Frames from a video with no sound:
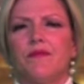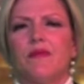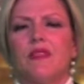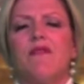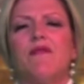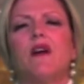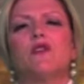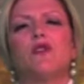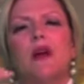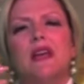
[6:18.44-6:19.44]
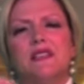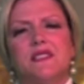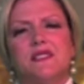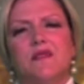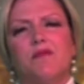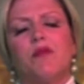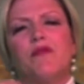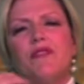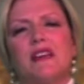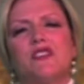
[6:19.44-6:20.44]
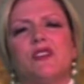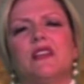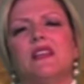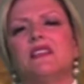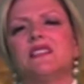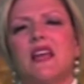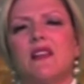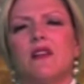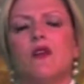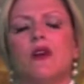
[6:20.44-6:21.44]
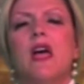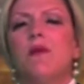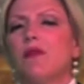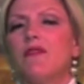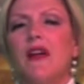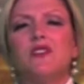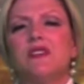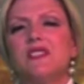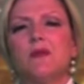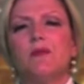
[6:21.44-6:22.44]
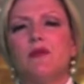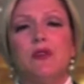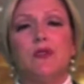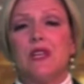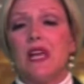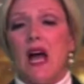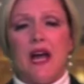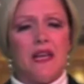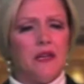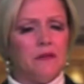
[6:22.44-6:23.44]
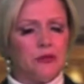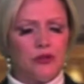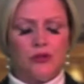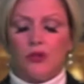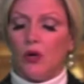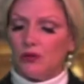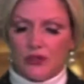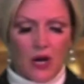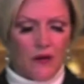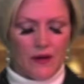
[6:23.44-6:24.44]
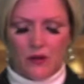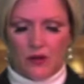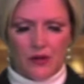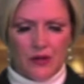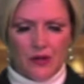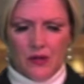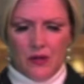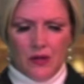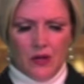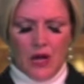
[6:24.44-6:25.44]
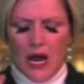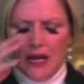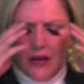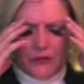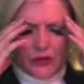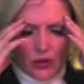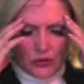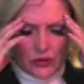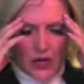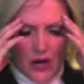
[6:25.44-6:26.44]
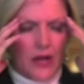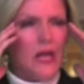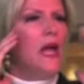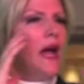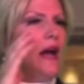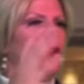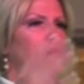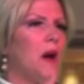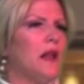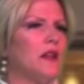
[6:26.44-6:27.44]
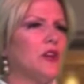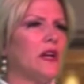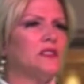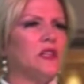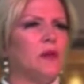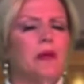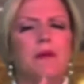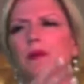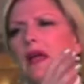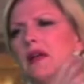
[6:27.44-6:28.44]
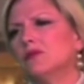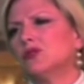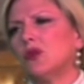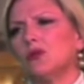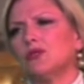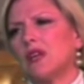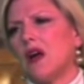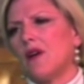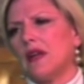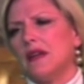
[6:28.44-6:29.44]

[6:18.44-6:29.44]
They found grace and perfection in the sight of the Lord. Perfection is simply when you say, I am so sorry, Lord. I am so sorry. And you apologize to the people. I am so sorry.